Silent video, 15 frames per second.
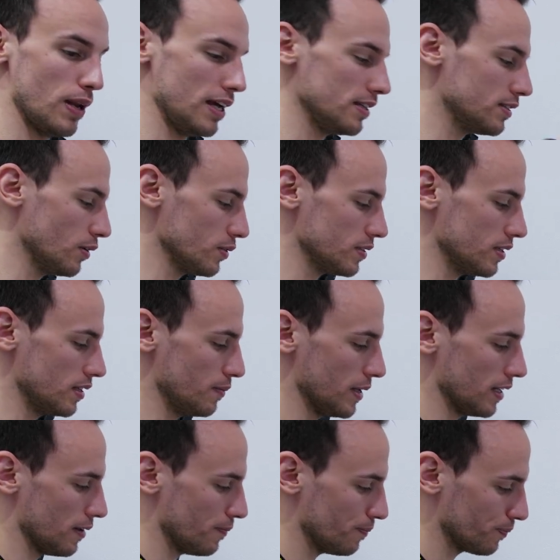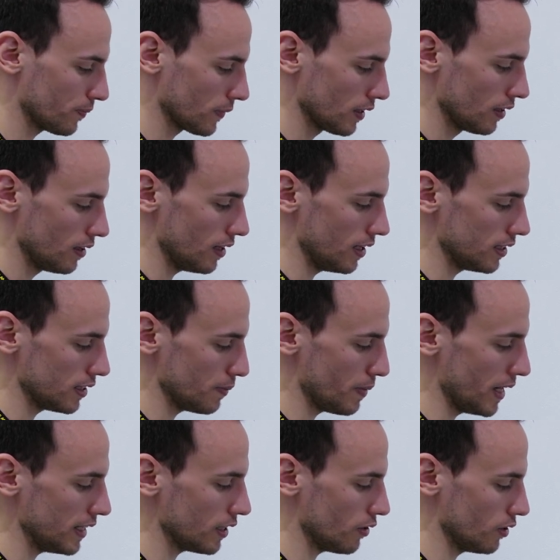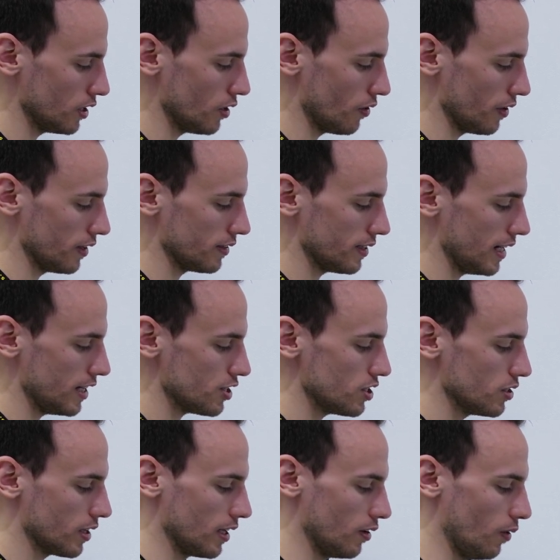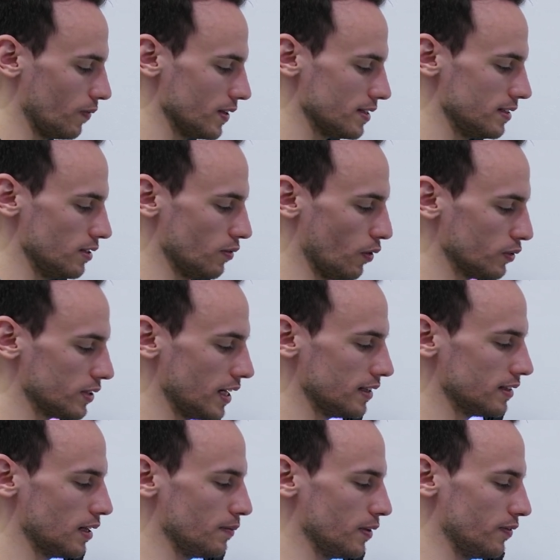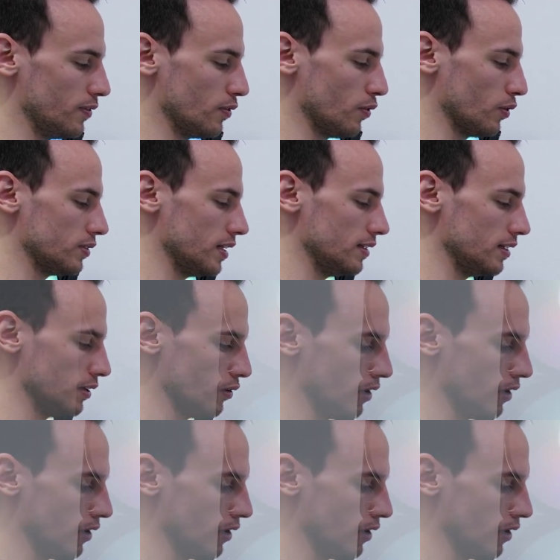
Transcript: place those in the middle, and depending on your orientation, you can obviously rotate them if you're rotating